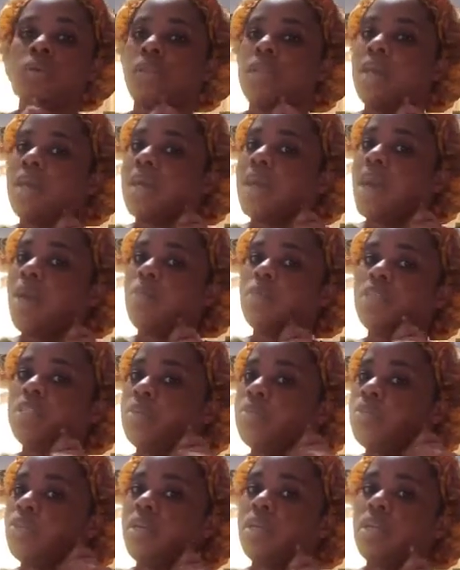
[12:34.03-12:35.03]
like how much
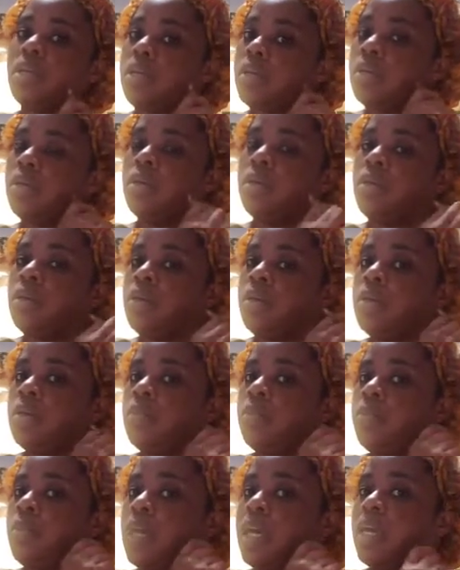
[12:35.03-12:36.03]
I'm trying to
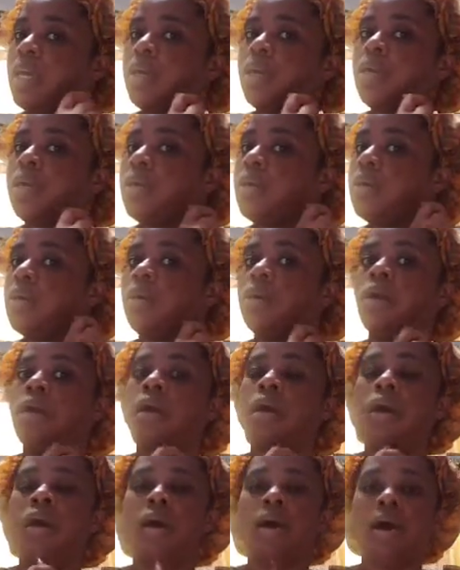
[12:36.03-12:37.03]
make.
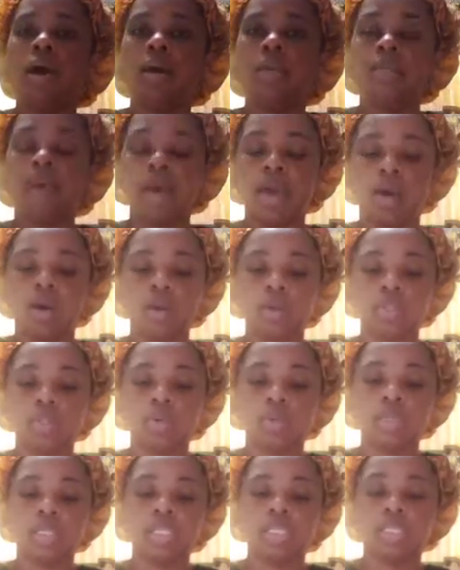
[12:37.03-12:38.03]
I
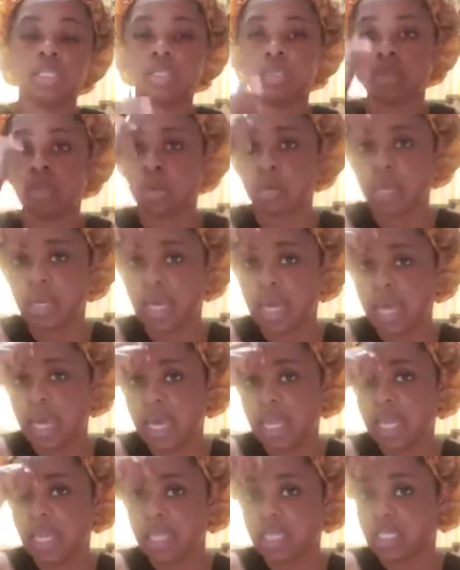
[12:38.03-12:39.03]
also need to go
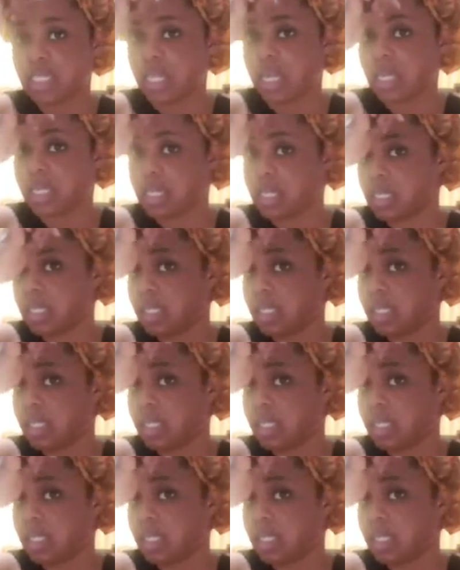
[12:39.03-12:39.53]
ahead and check the